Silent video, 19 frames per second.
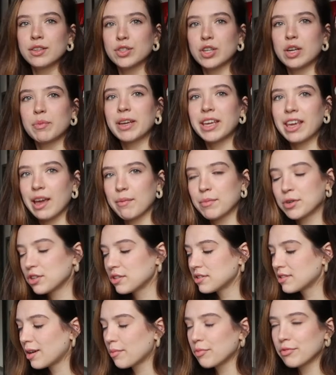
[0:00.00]
Sorry, my camera
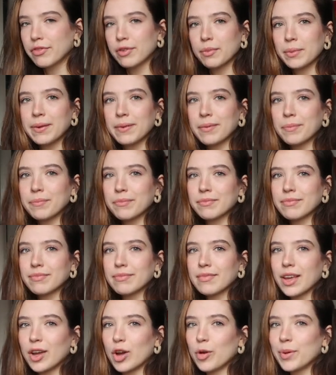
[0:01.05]
just stopped filming.
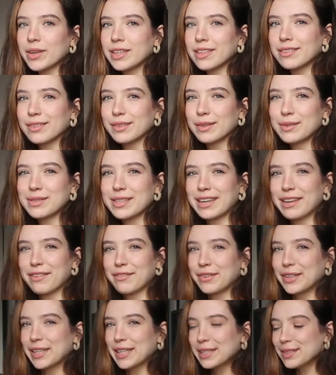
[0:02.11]
I hope I didn't lose any
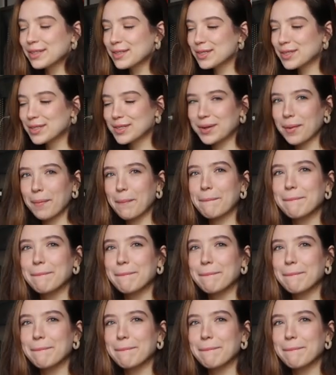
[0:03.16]
footage.